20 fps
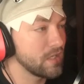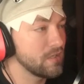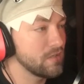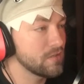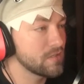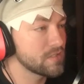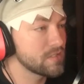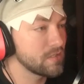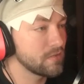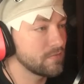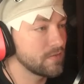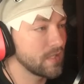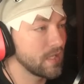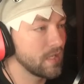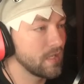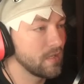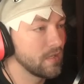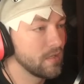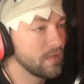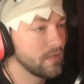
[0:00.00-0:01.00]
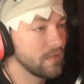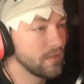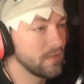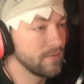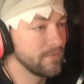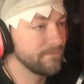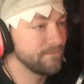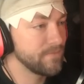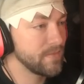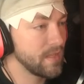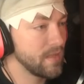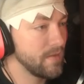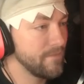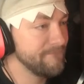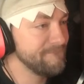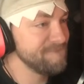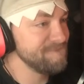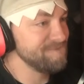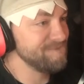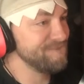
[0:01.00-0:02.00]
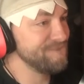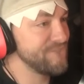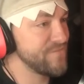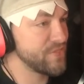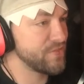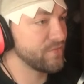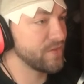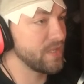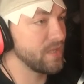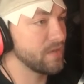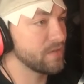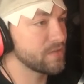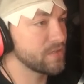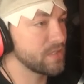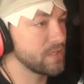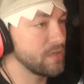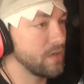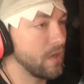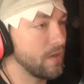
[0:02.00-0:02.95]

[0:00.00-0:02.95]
and you deserve to get 300'd it